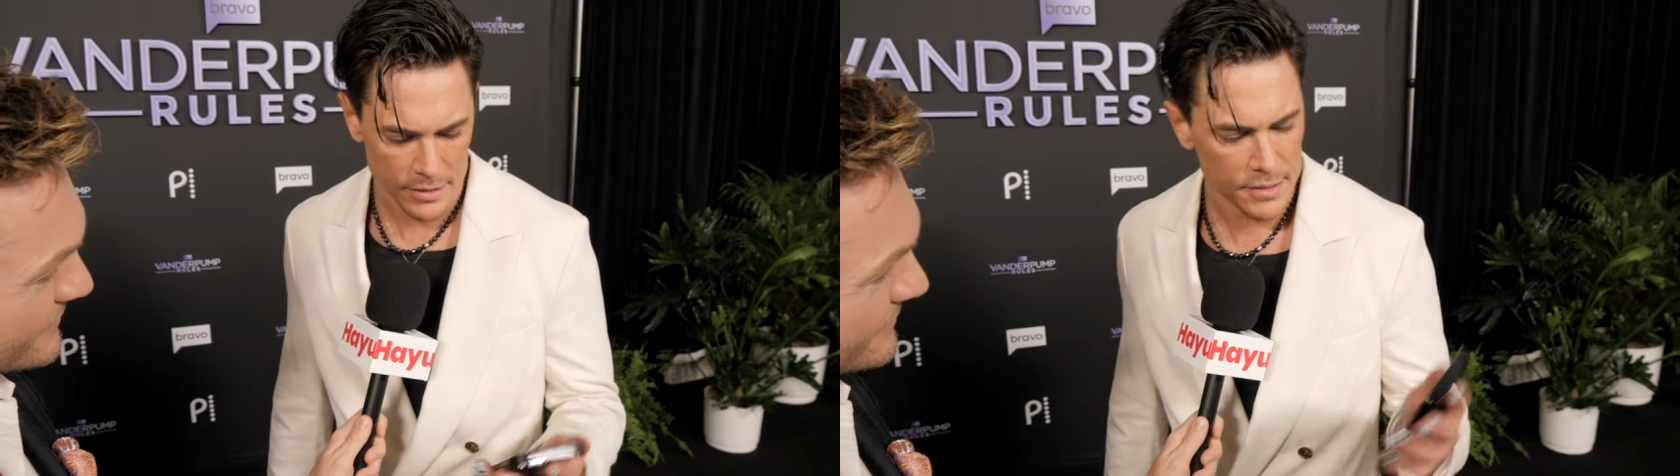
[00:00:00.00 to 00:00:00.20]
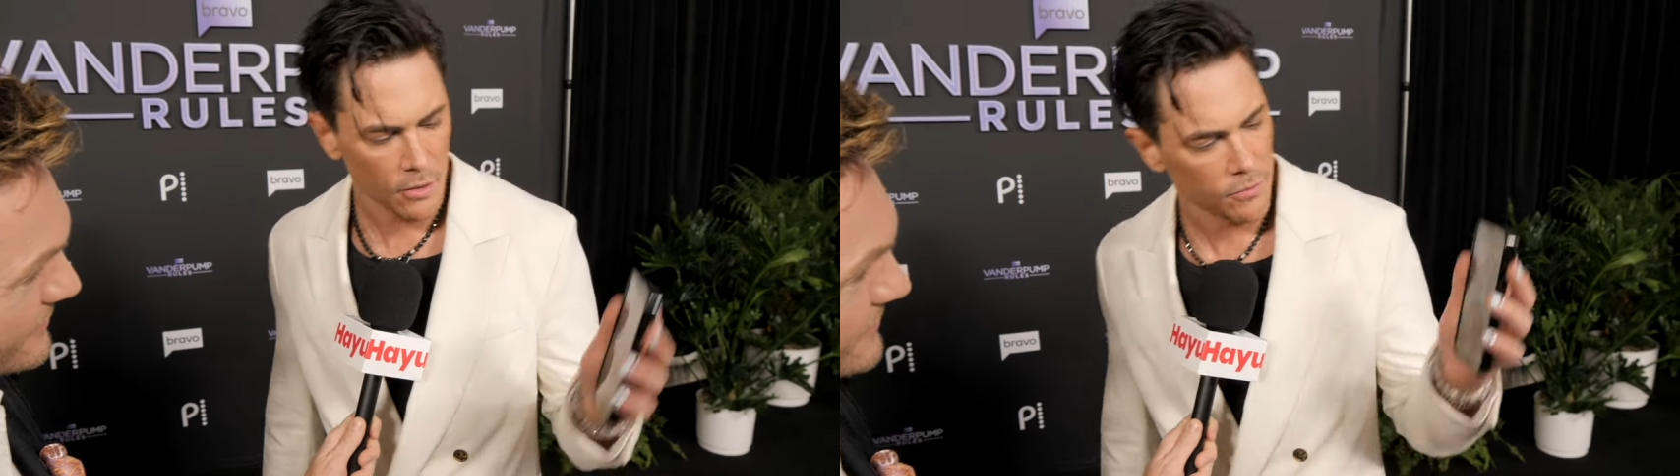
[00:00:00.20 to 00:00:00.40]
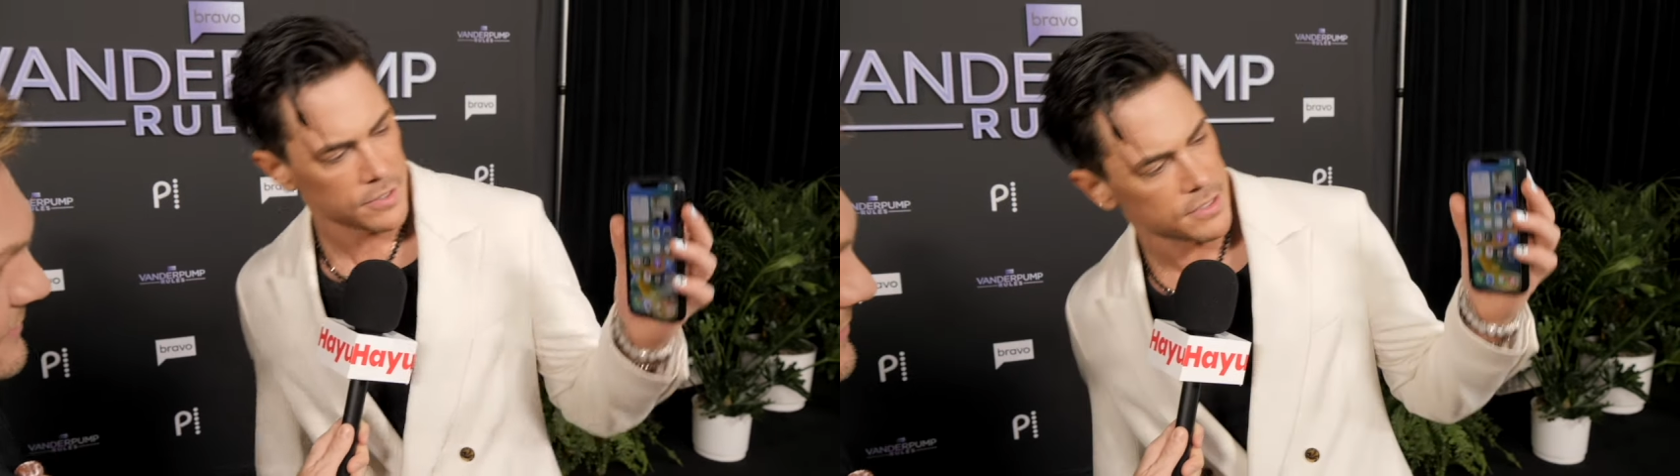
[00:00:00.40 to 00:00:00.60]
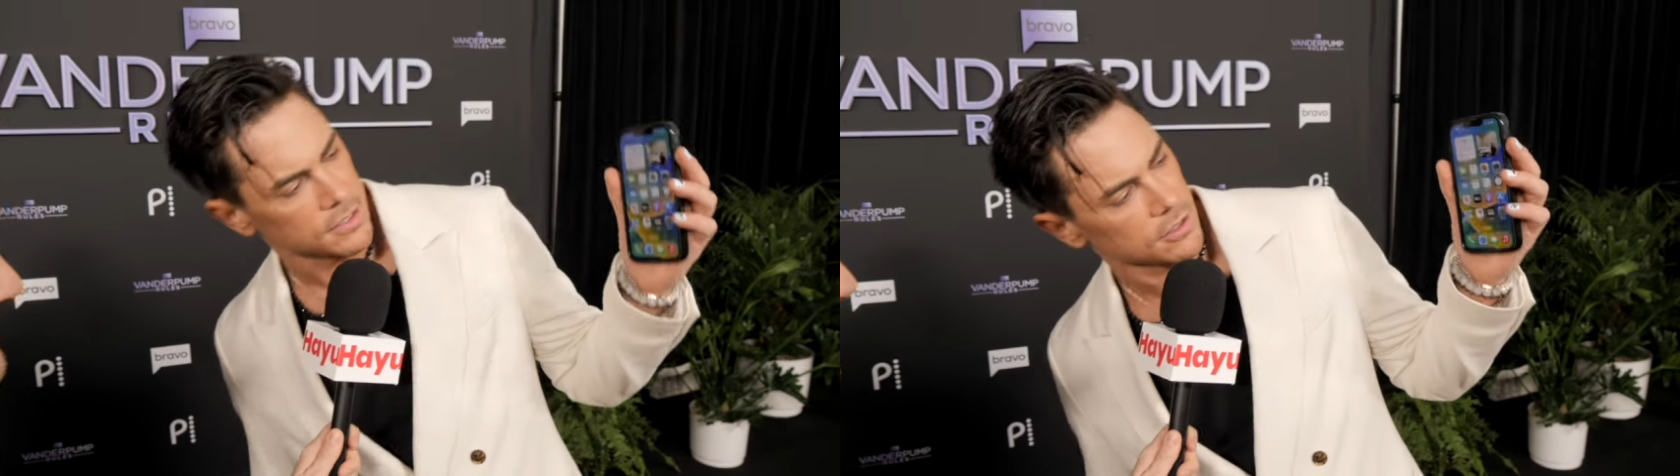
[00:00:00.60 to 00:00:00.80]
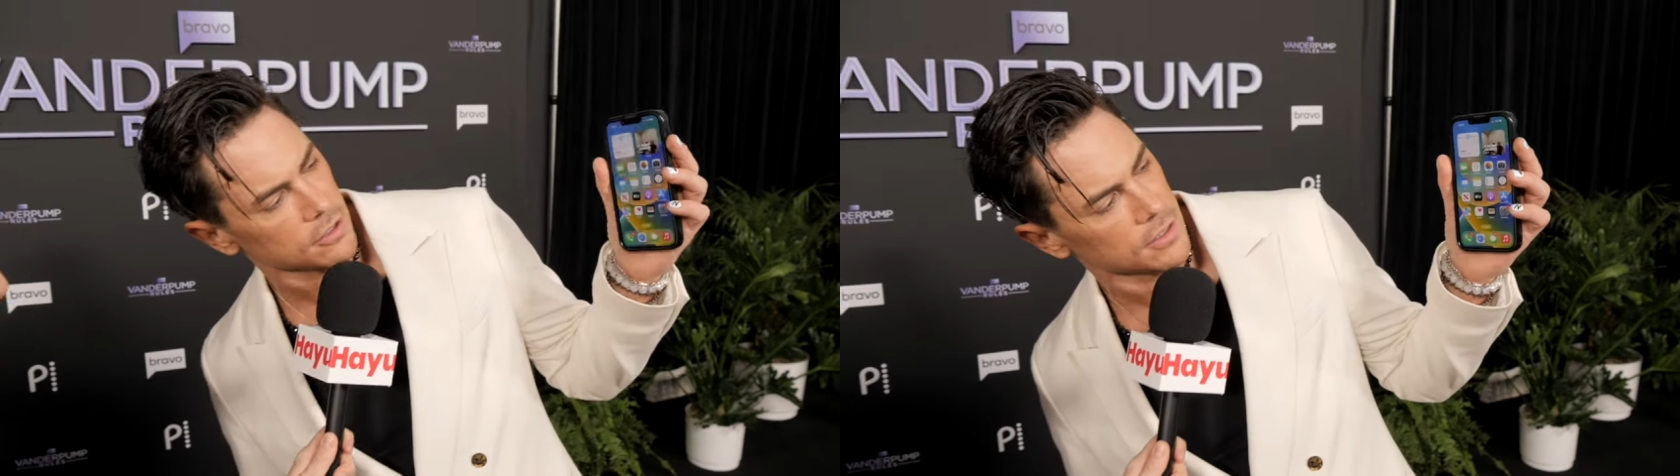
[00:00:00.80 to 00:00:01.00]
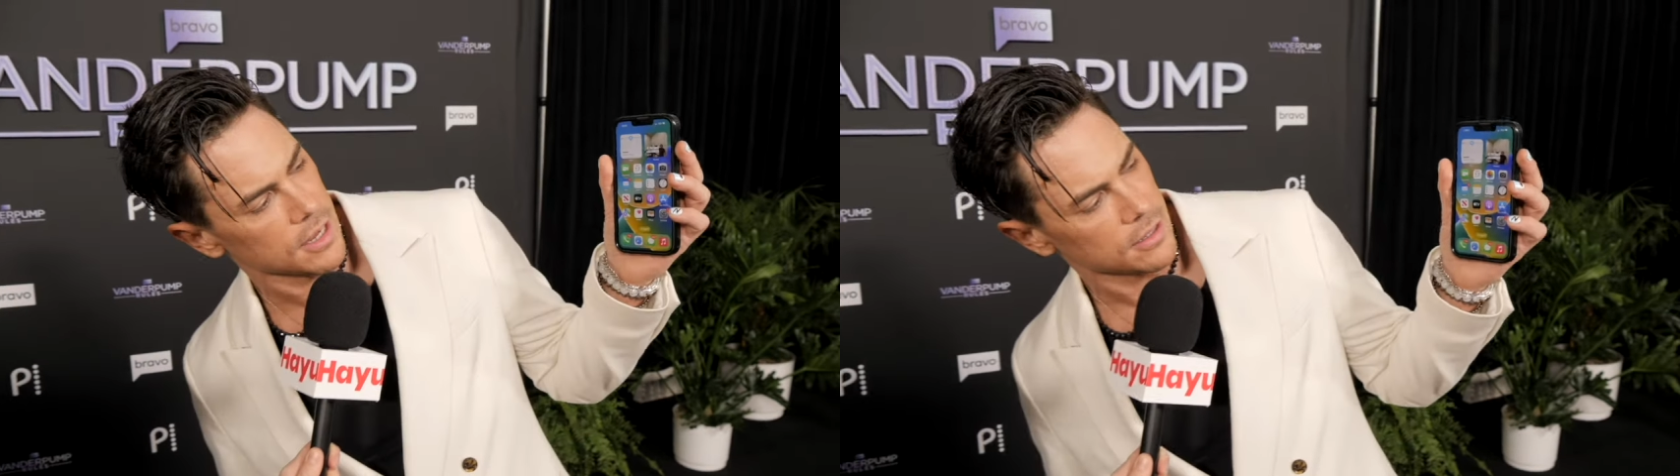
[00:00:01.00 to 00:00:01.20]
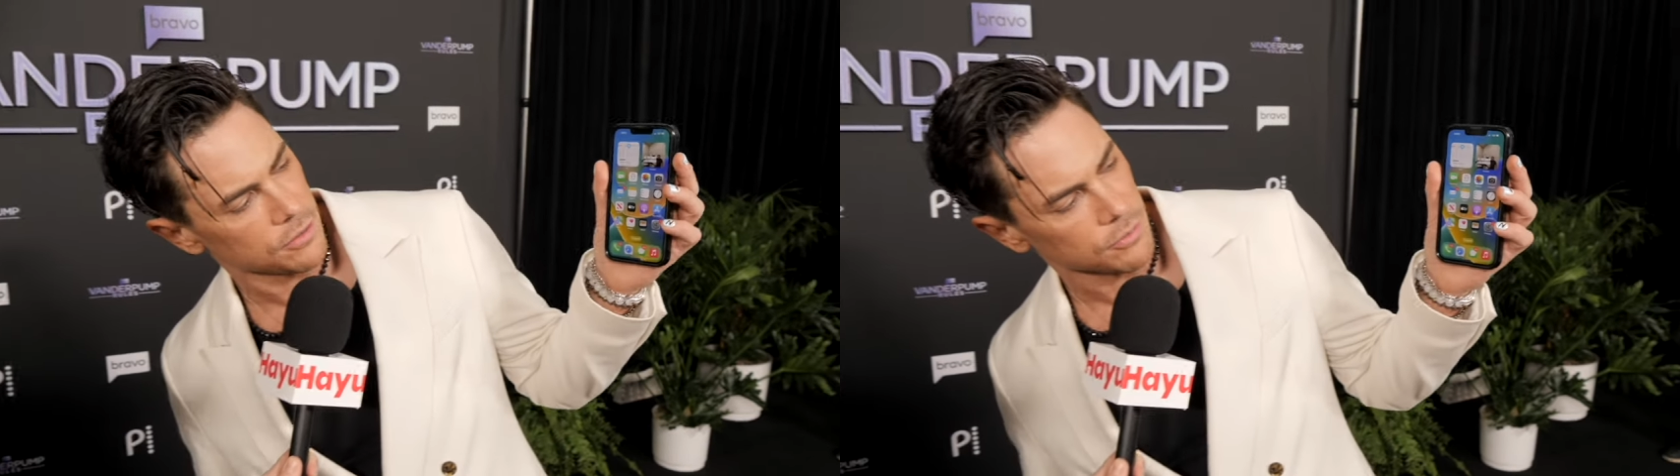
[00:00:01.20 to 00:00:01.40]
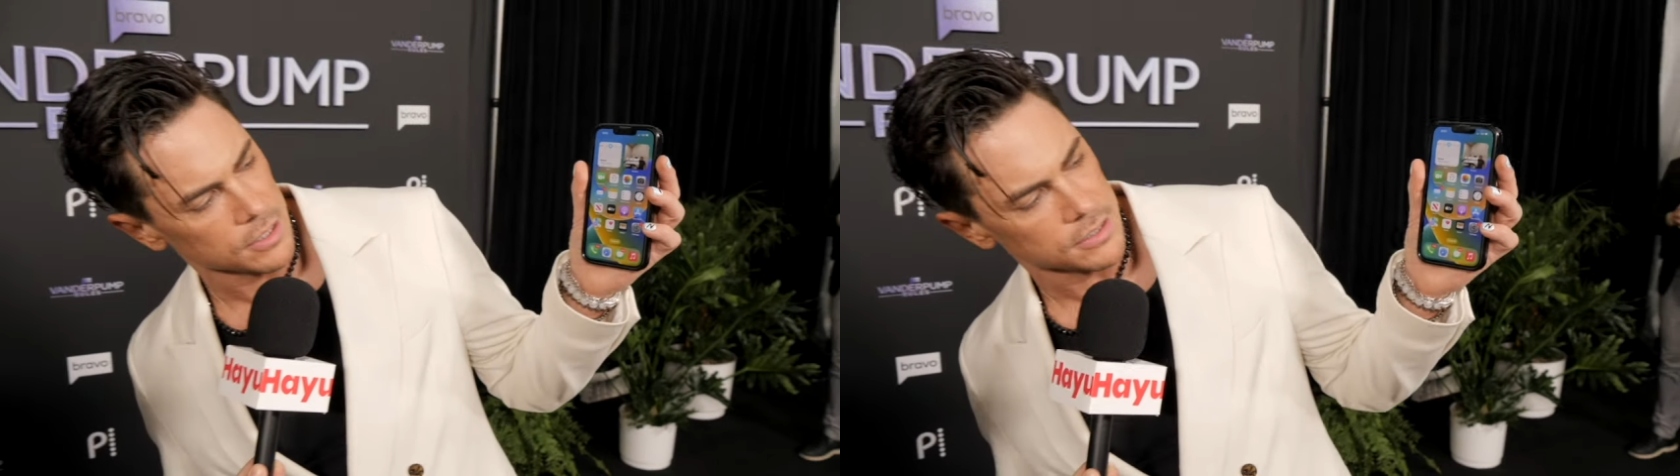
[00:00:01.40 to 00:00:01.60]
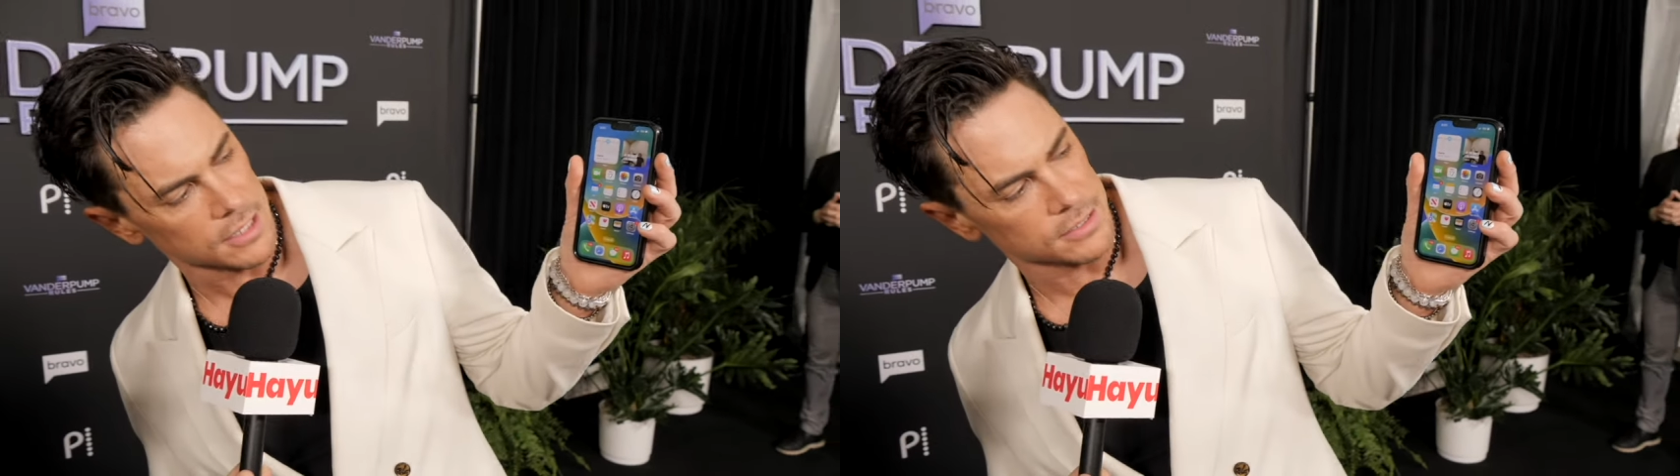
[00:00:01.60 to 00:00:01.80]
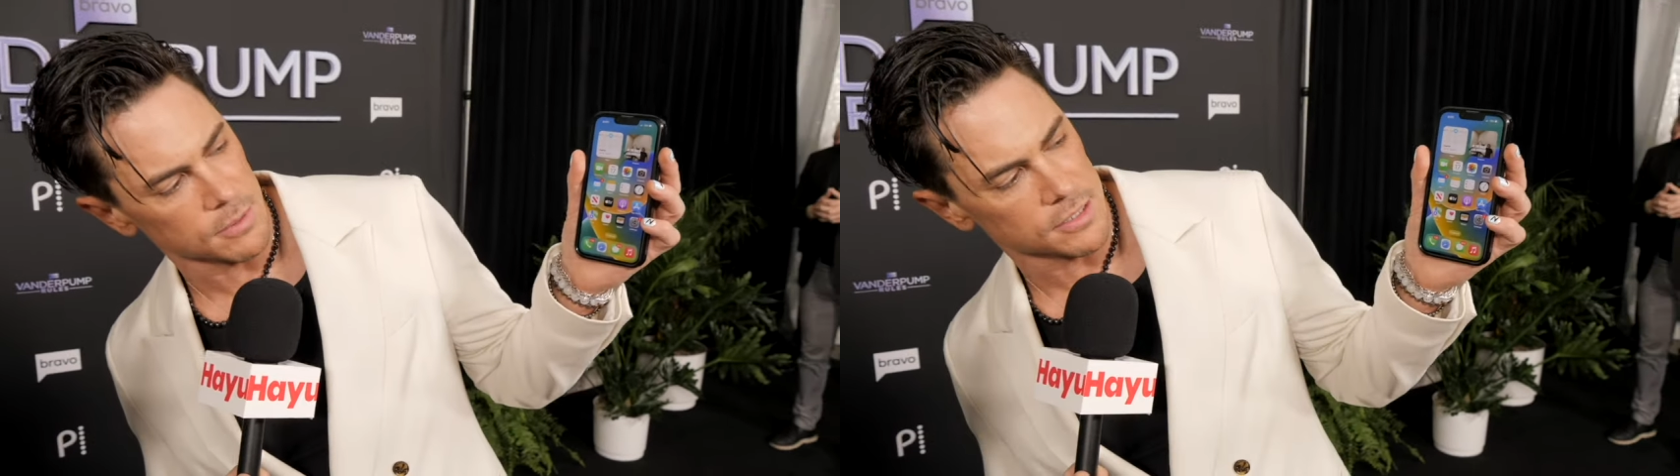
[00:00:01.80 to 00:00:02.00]
over 693 text
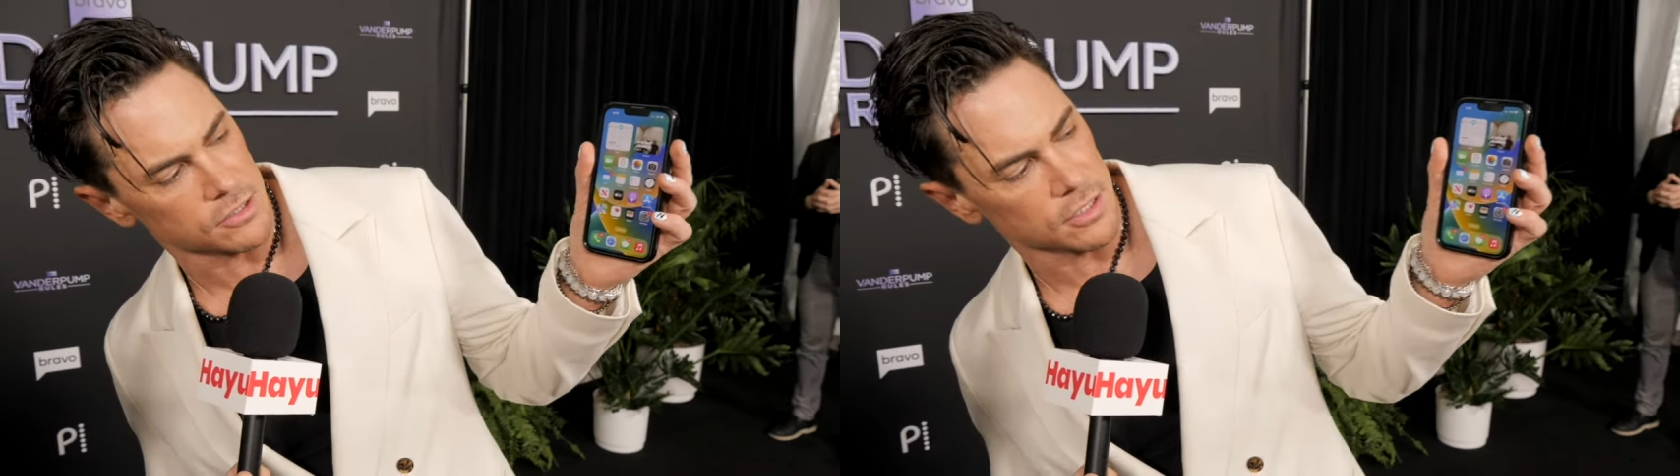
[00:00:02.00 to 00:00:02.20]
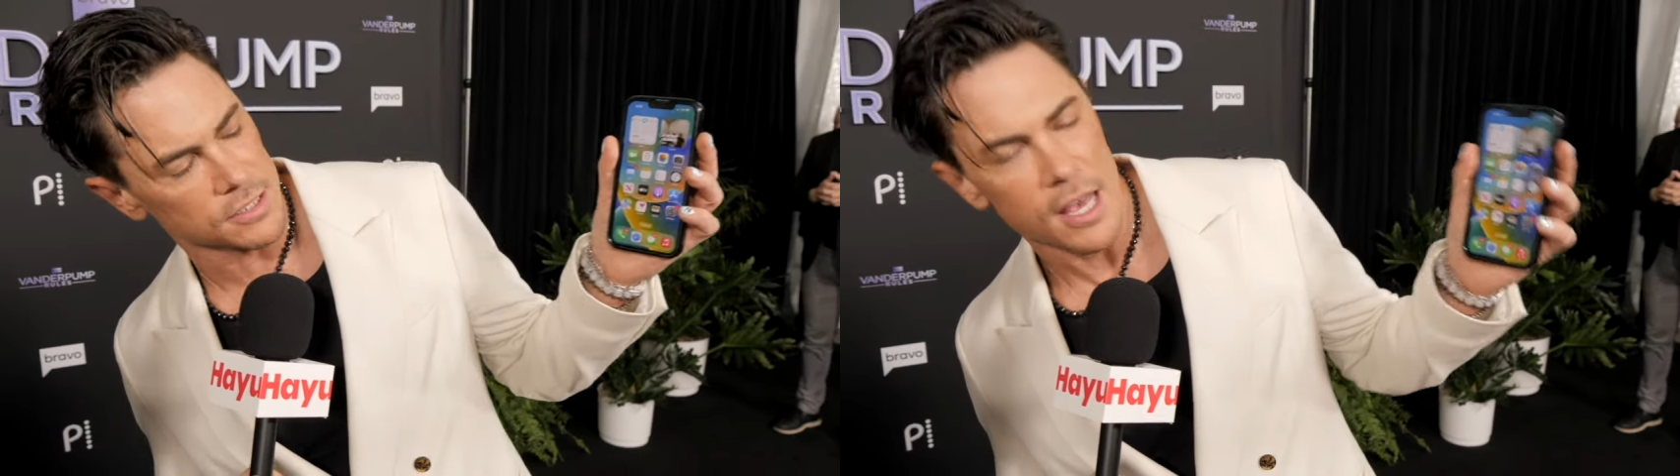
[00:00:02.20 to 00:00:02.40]
messages,